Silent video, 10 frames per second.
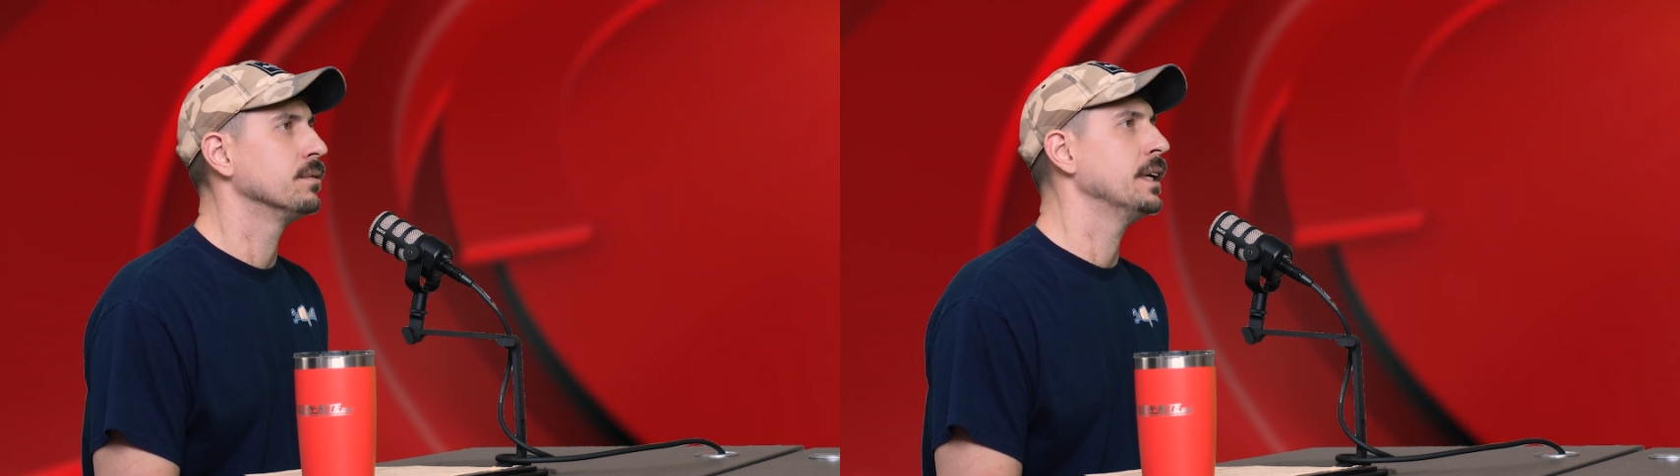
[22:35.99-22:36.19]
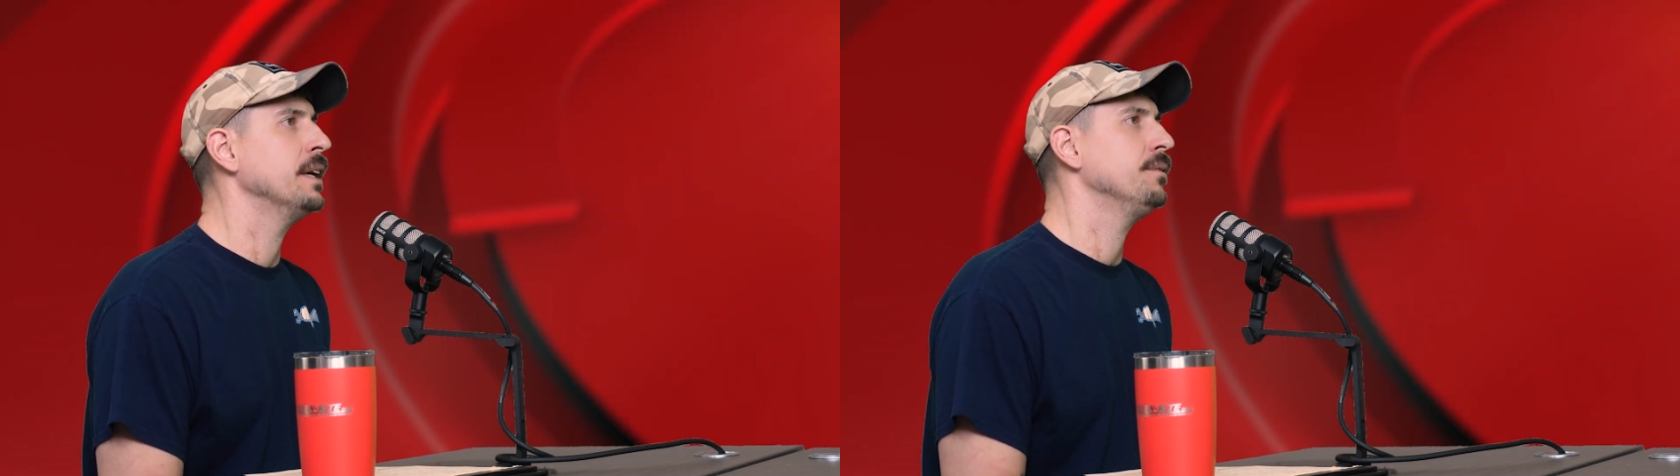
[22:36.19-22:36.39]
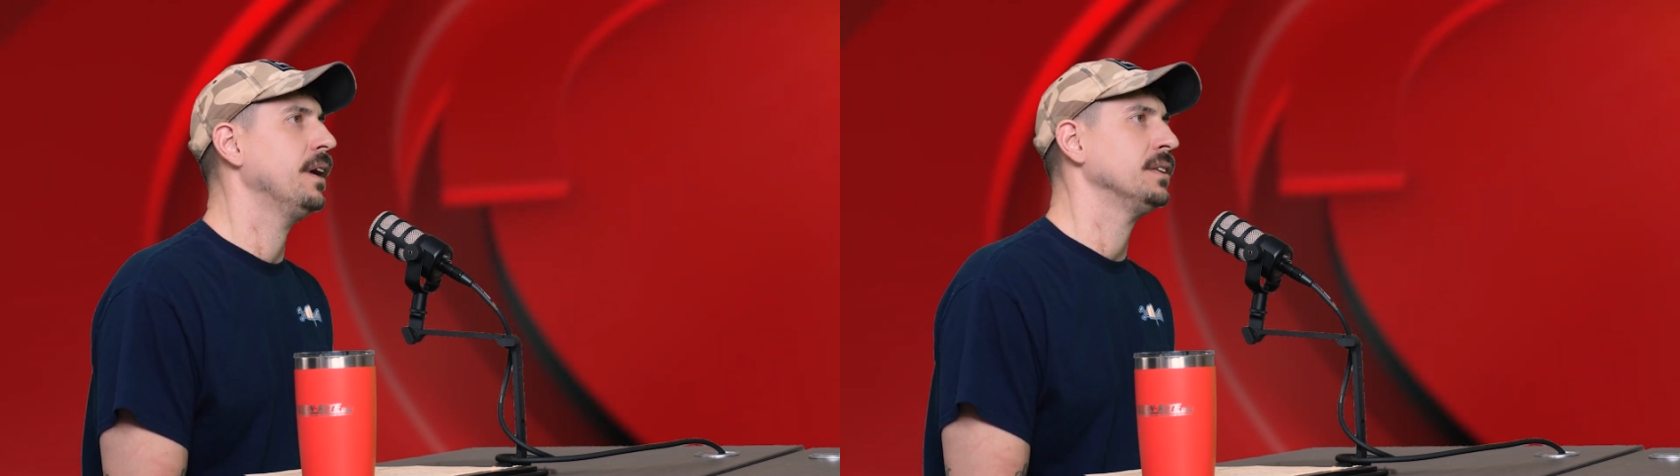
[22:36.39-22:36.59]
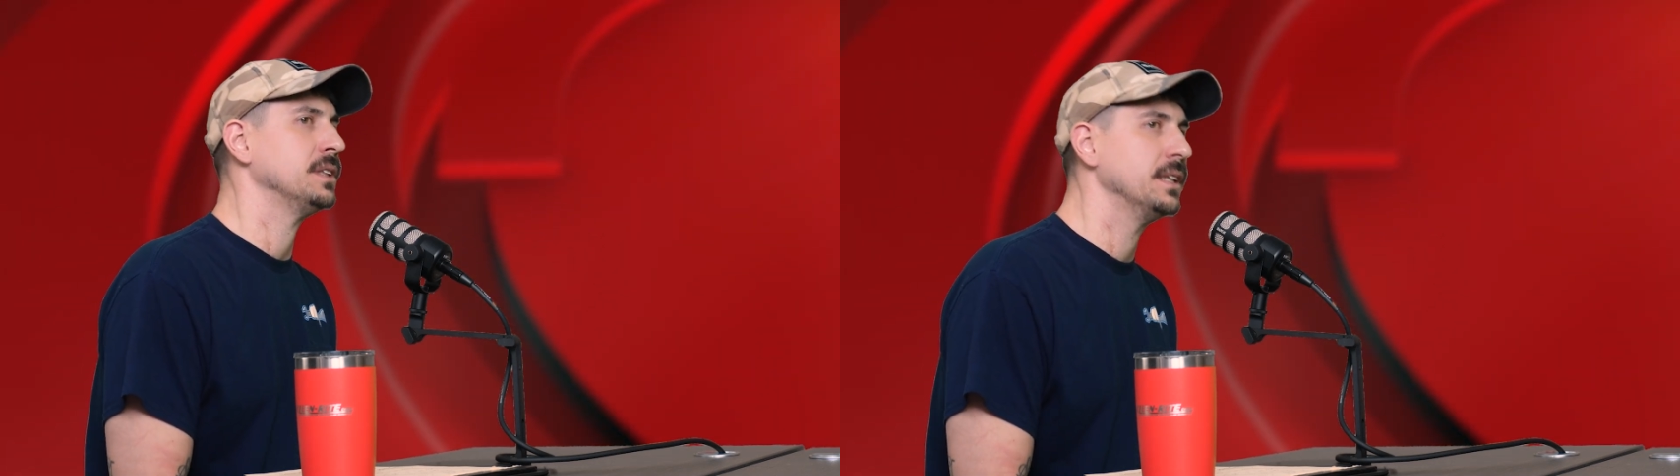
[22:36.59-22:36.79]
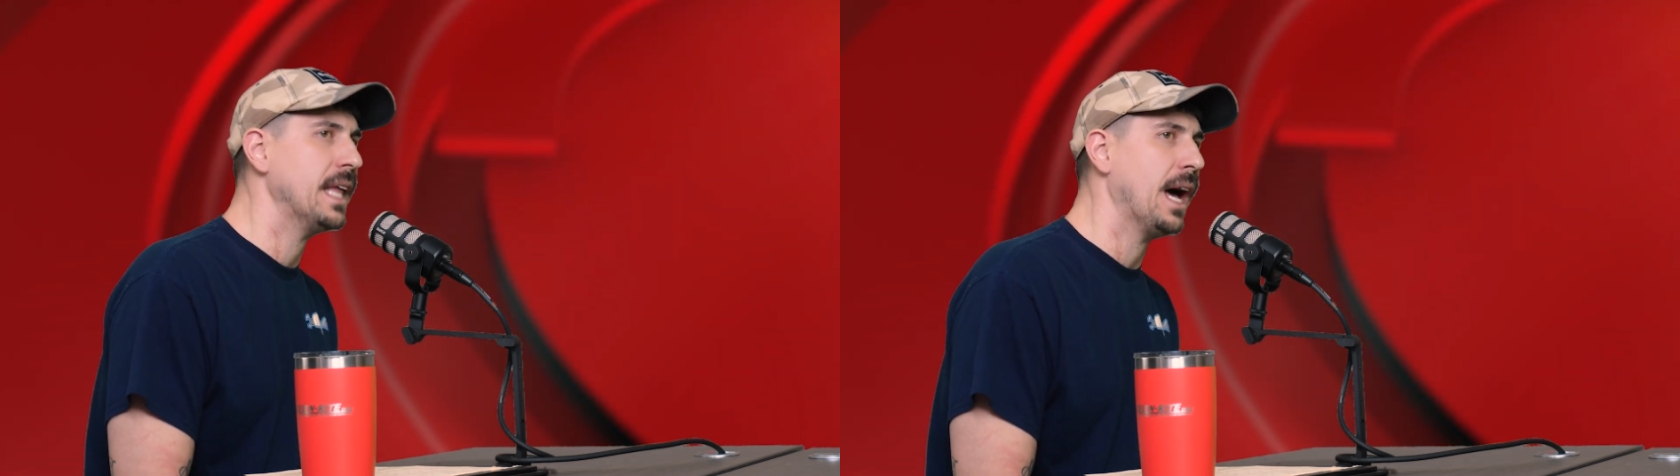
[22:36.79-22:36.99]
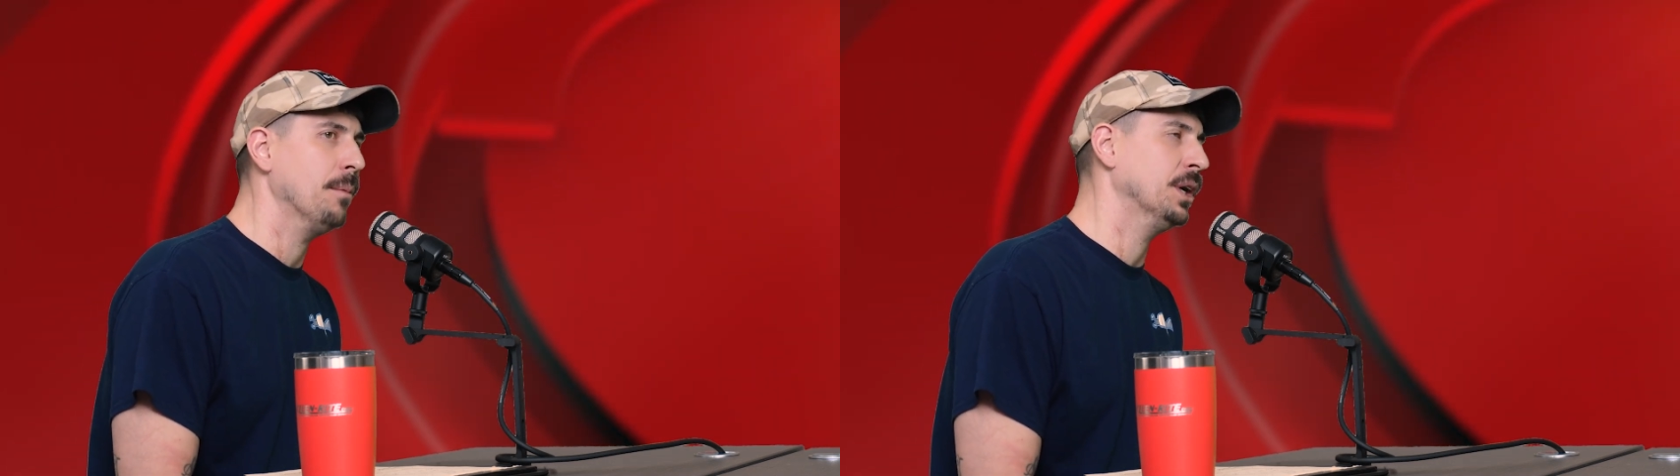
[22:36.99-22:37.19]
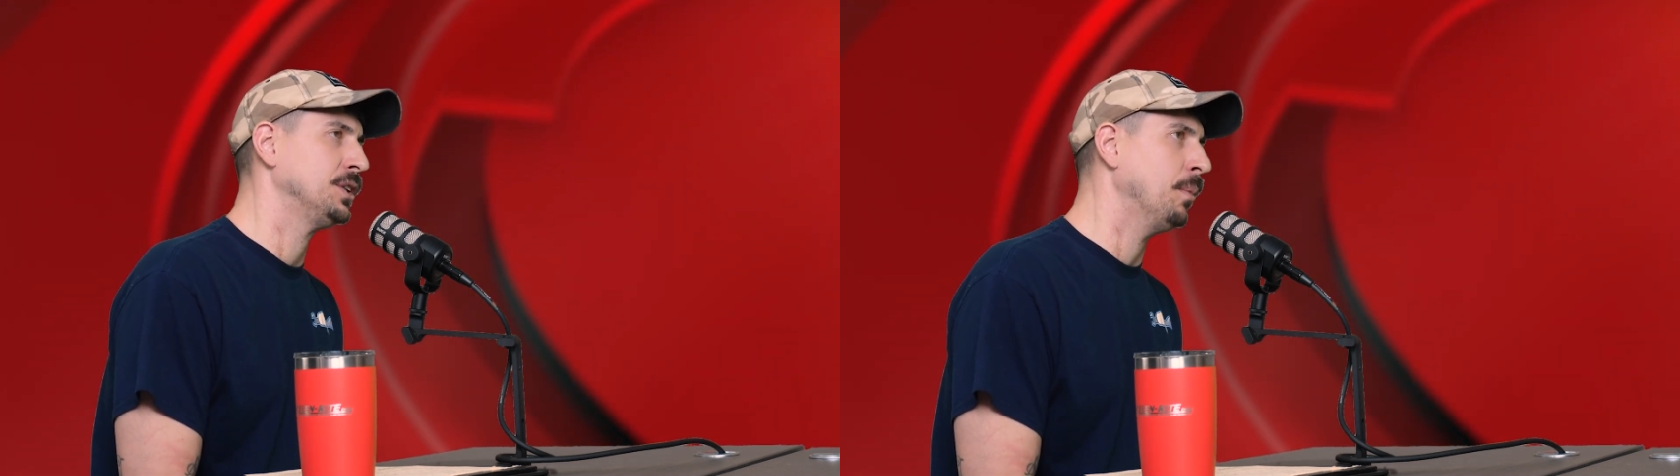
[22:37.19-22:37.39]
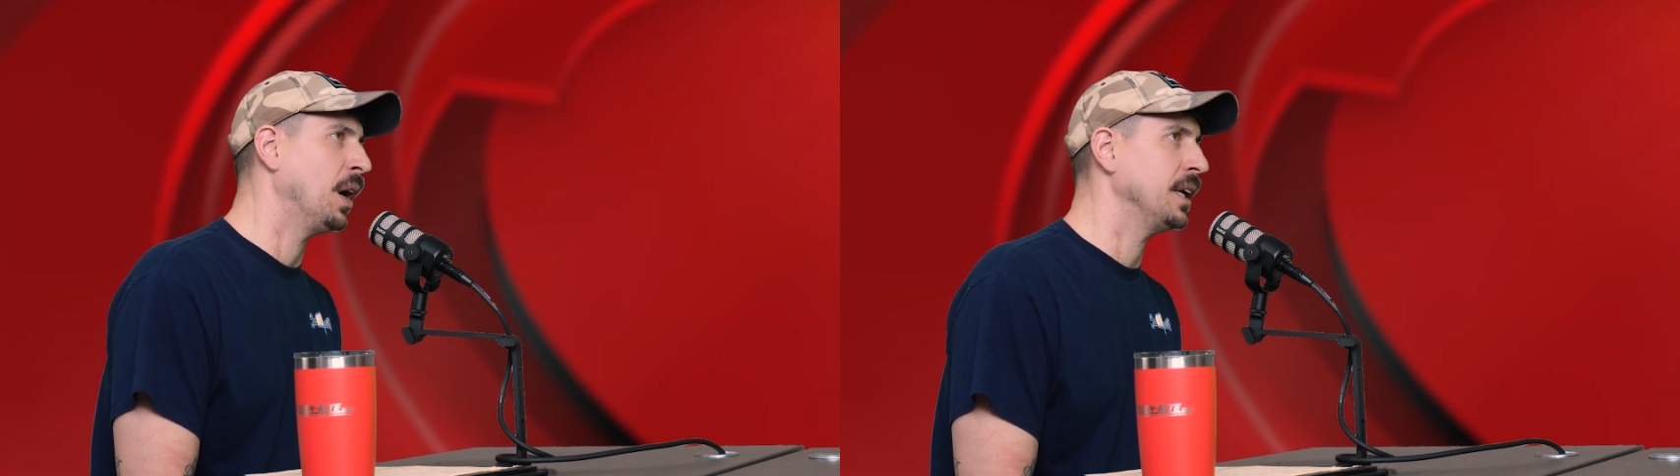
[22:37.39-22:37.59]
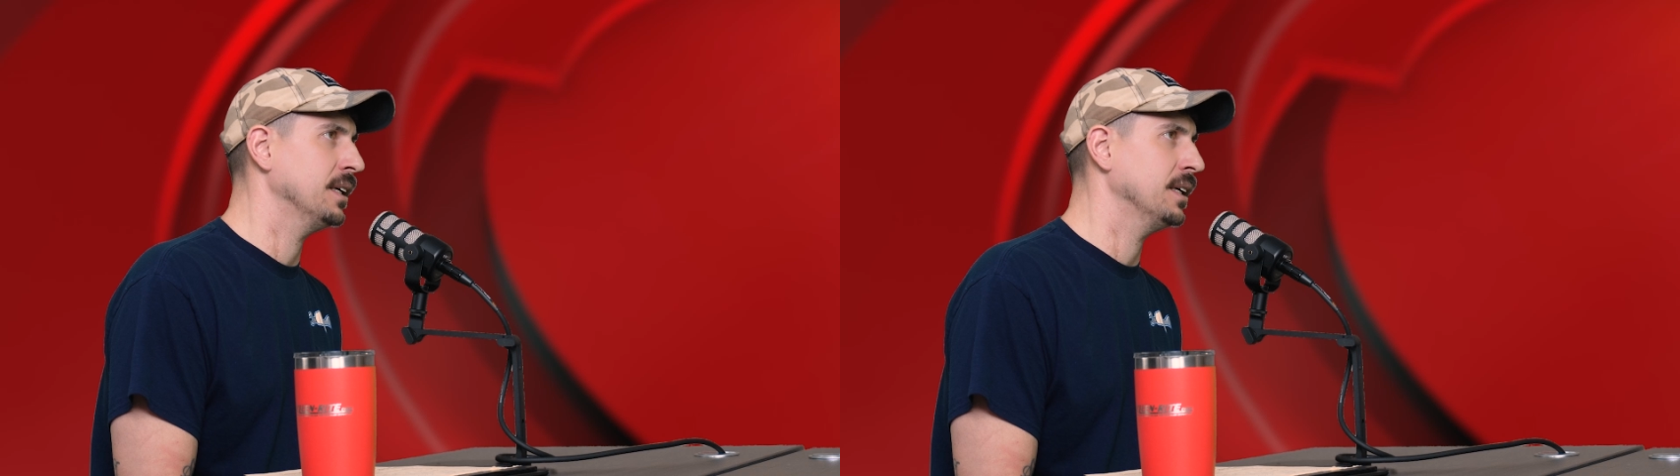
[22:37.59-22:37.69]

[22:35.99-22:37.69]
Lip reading: reinvesting that much money